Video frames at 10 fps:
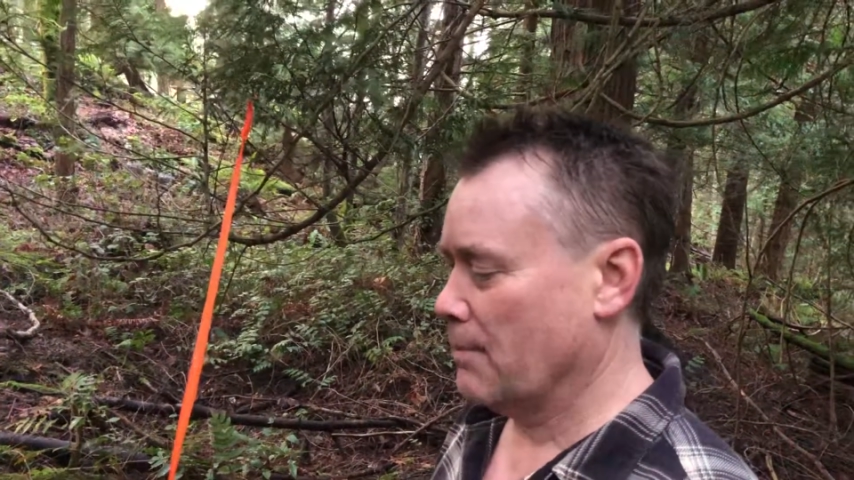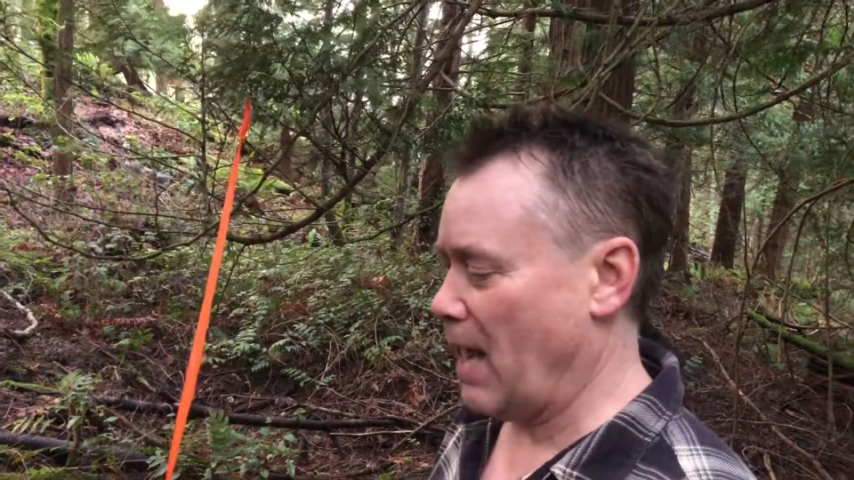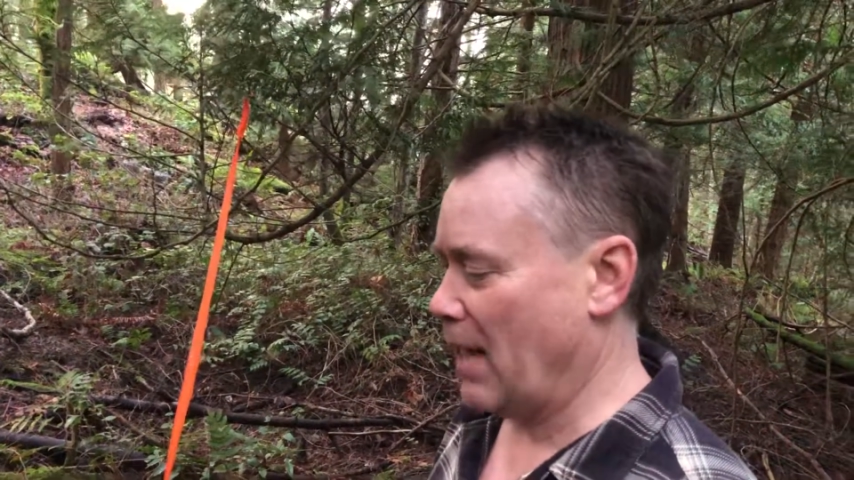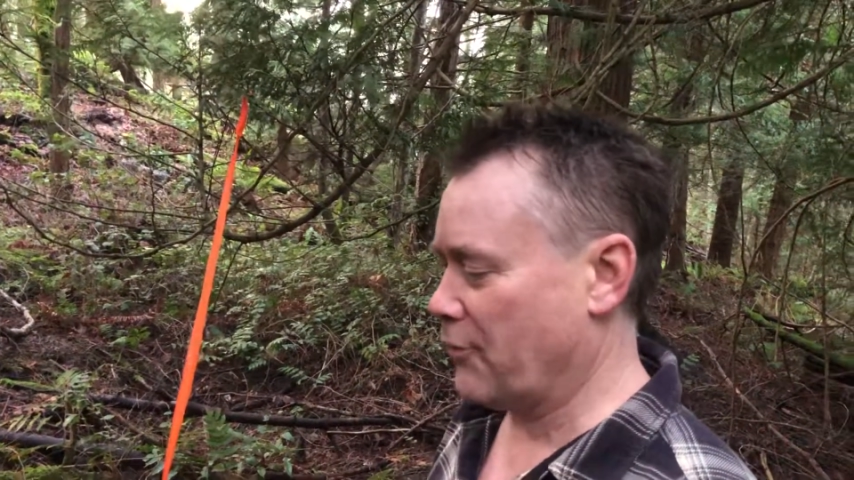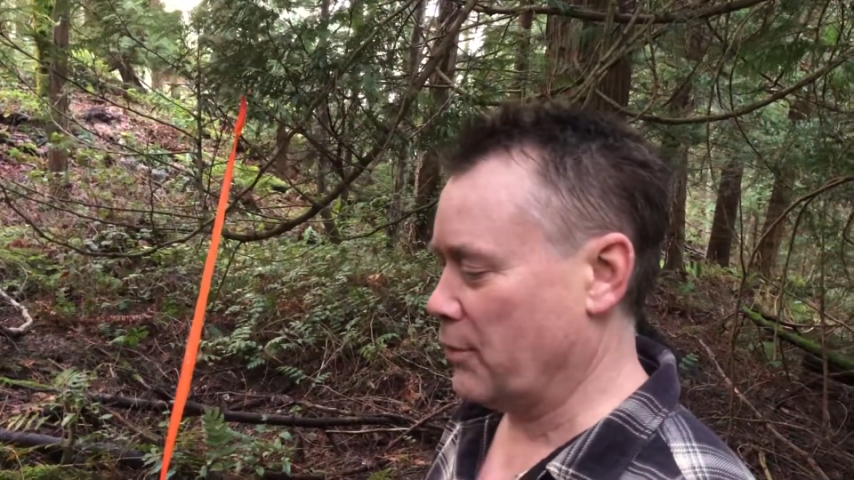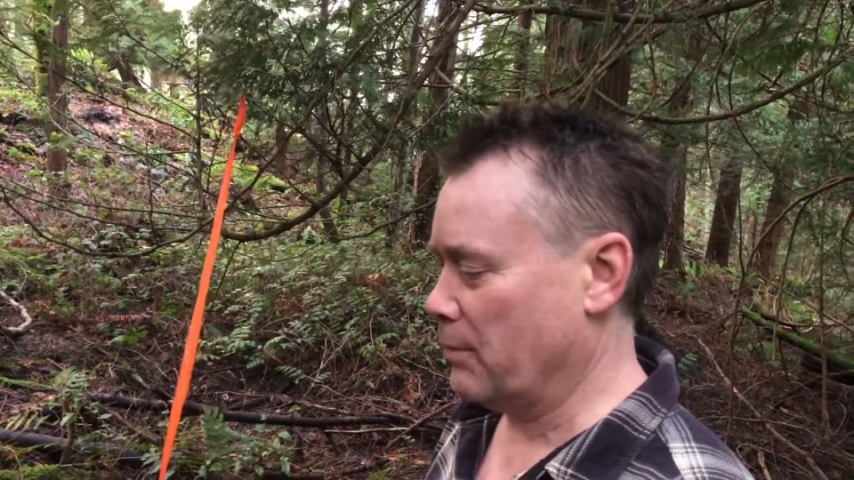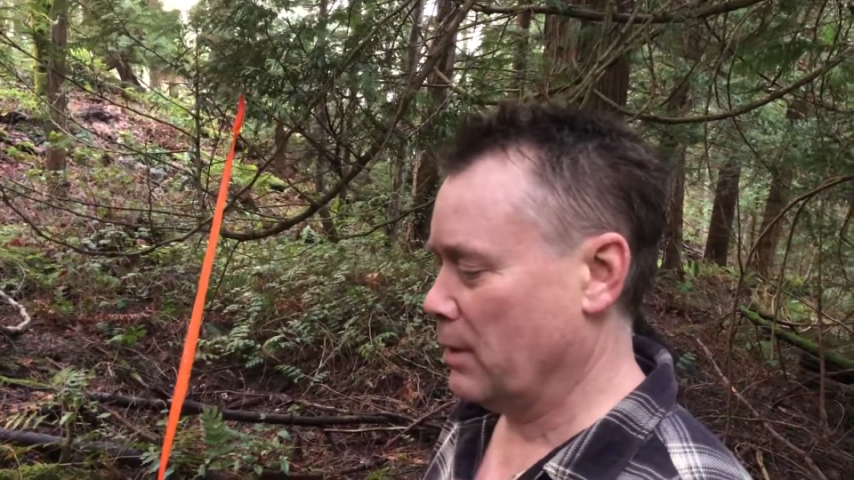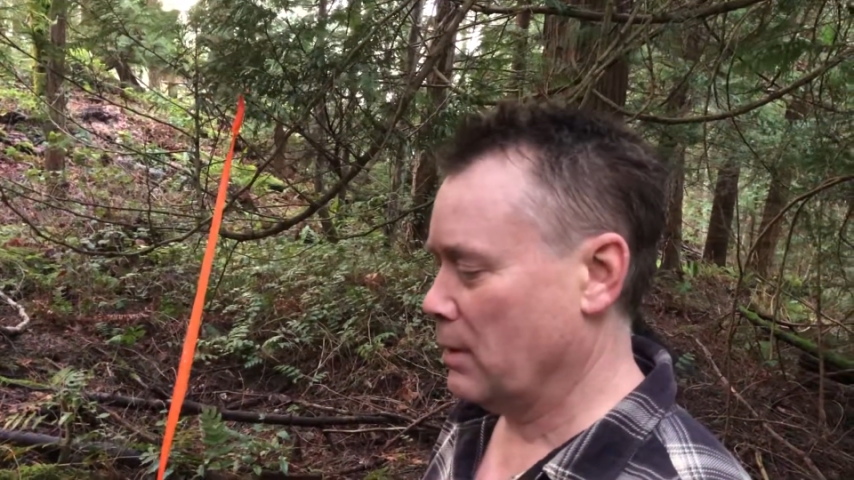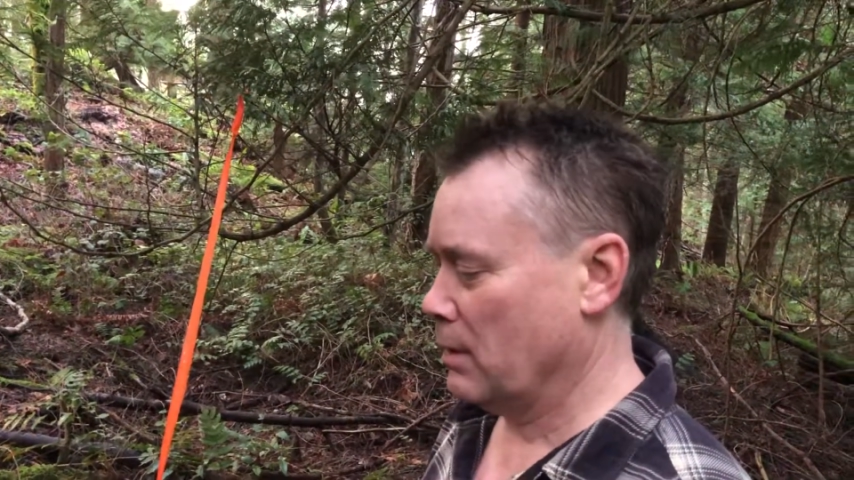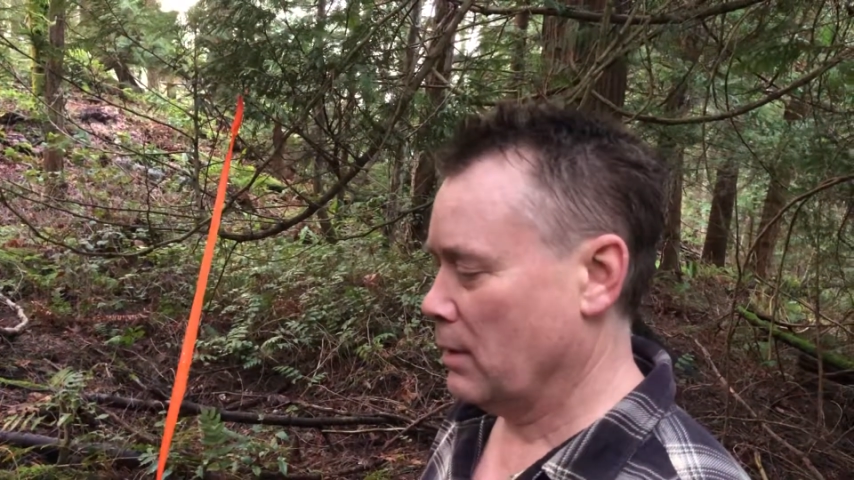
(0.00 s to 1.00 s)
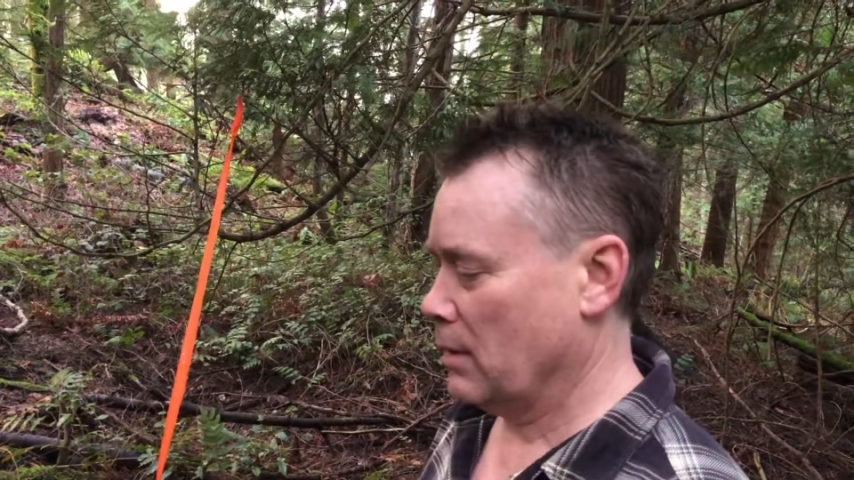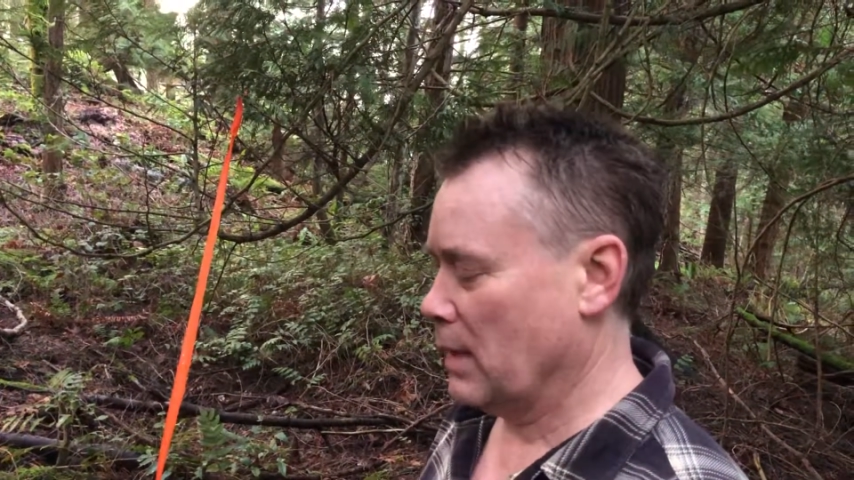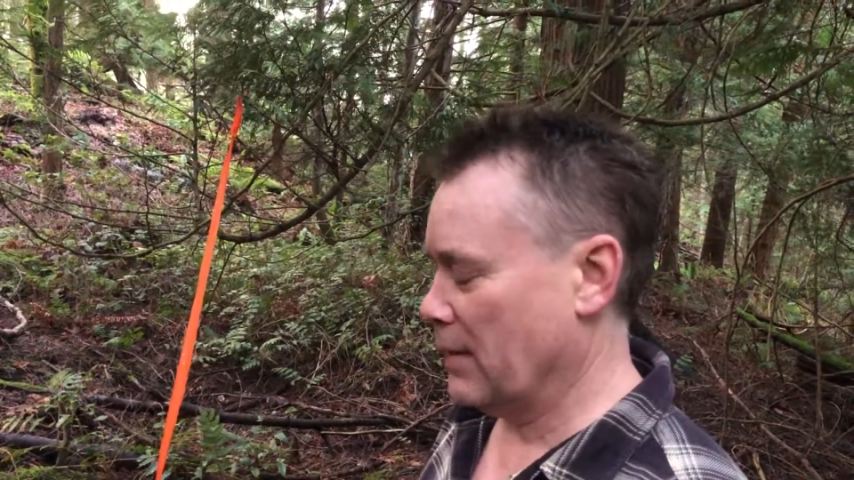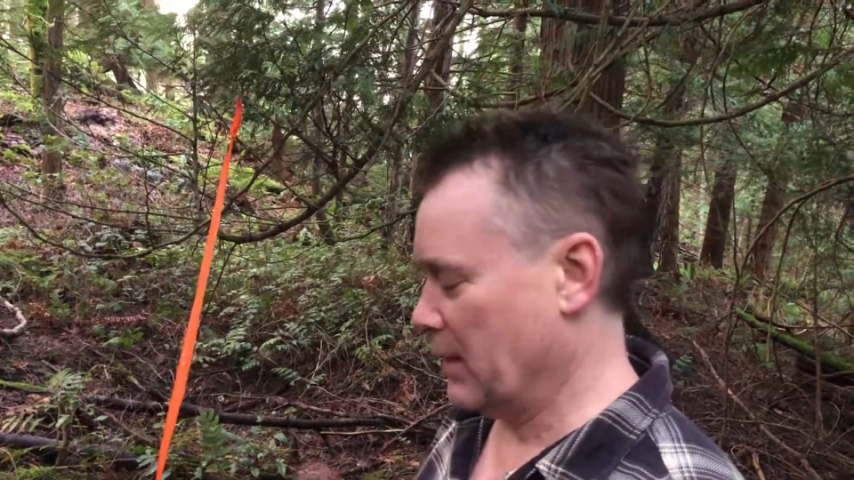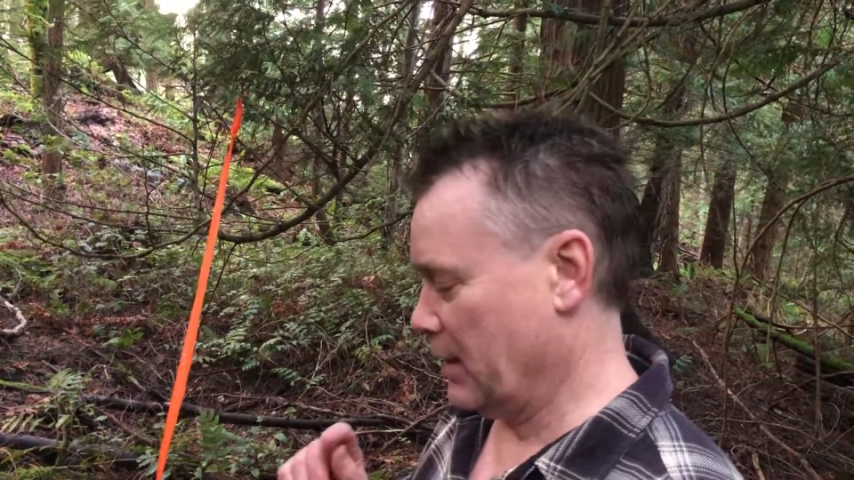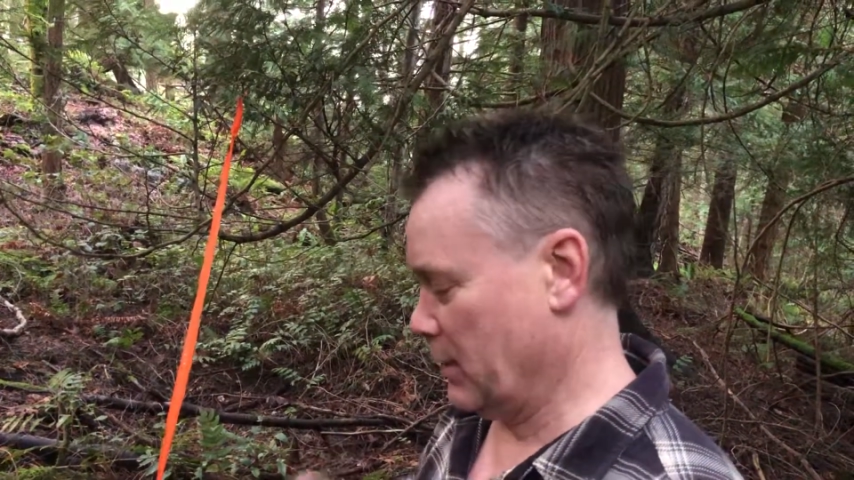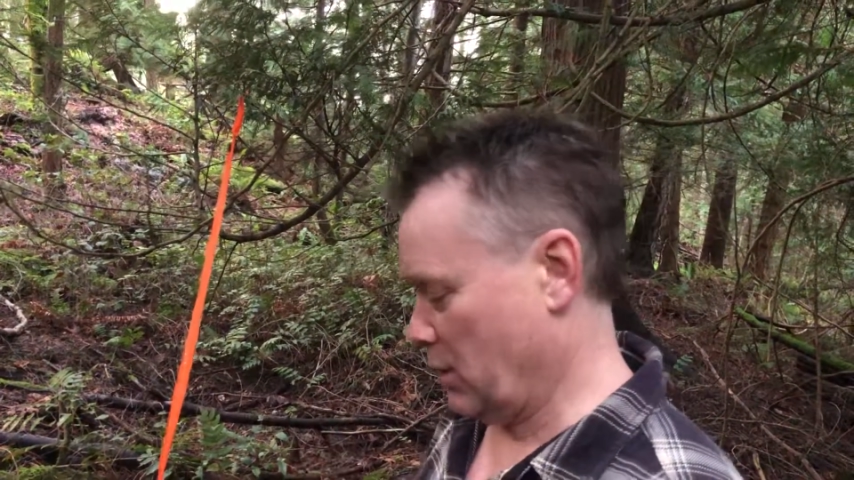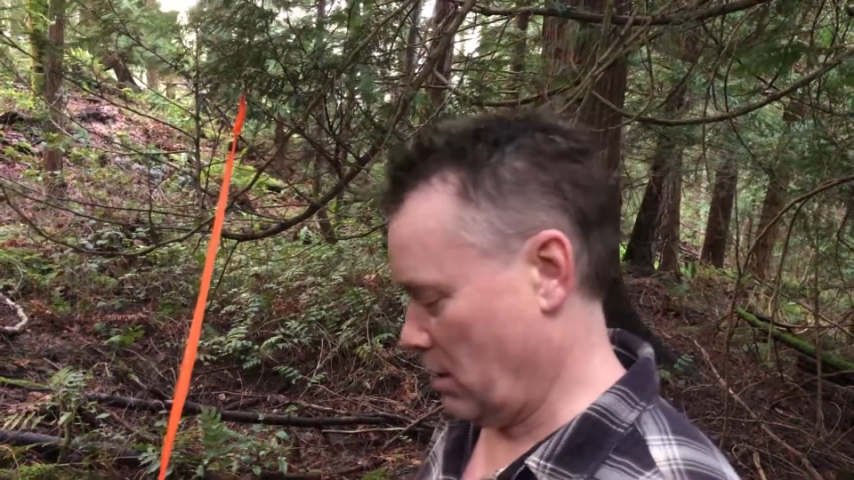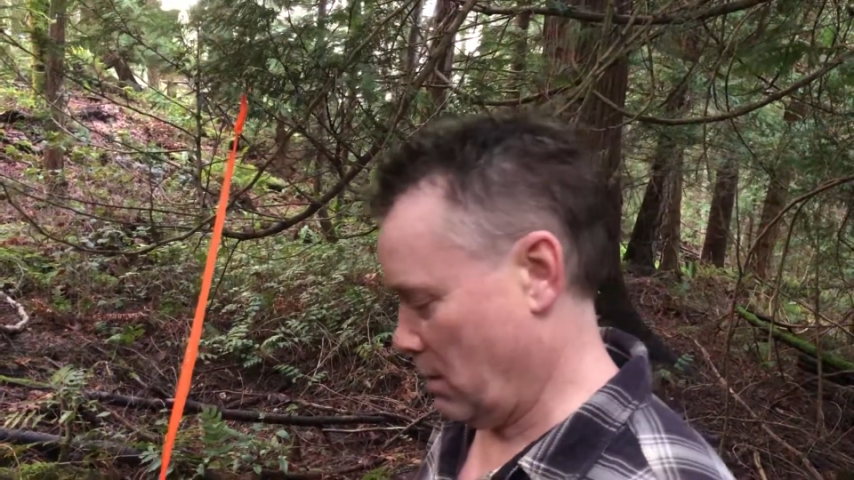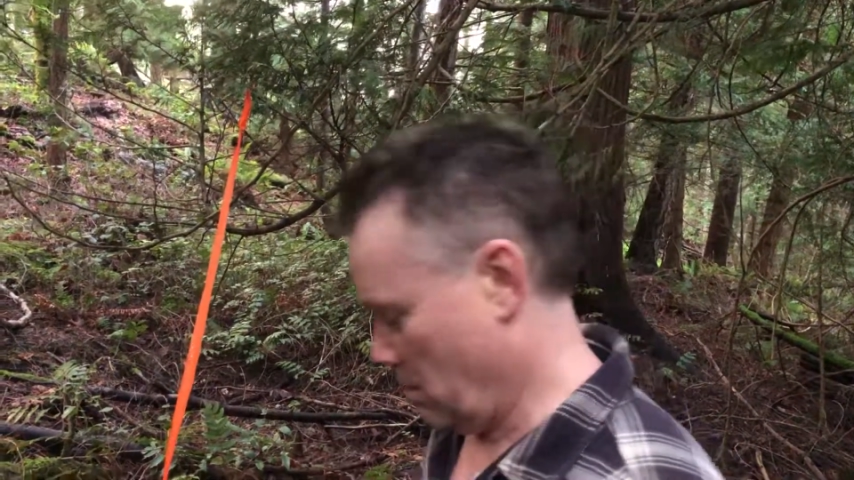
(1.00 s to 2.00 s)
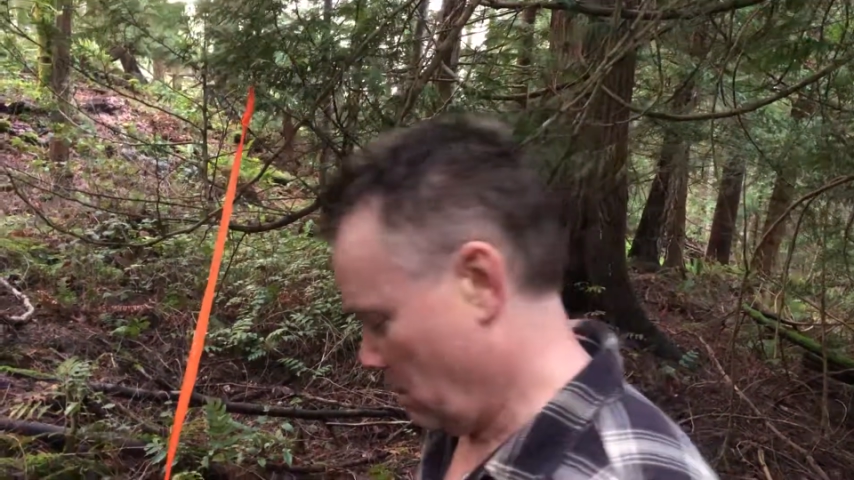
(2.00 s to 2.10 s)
bathroom, and then kitchen.